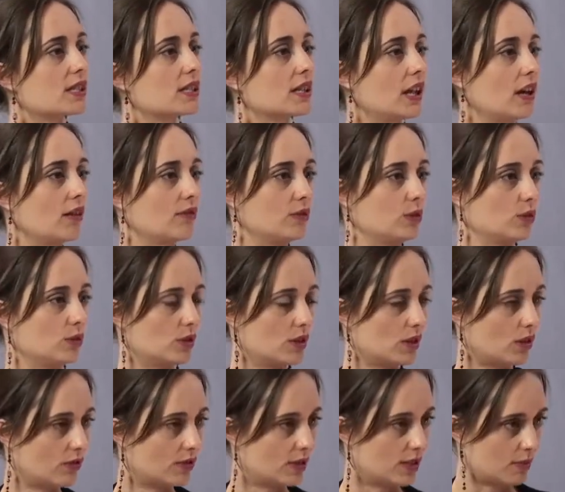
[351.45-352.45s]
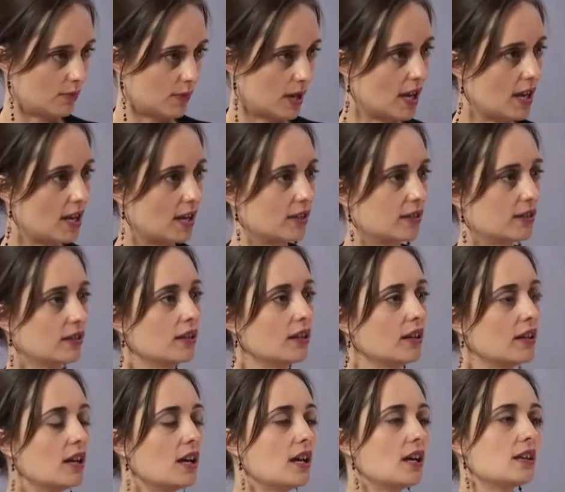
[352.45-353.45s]
It is to love yourself as a man.
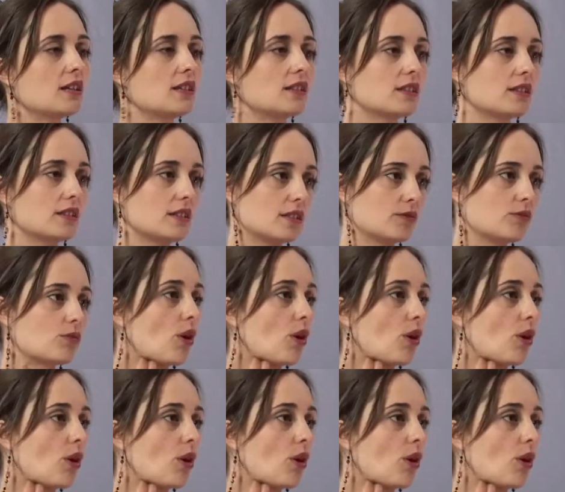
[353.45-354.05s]
Yes, roles.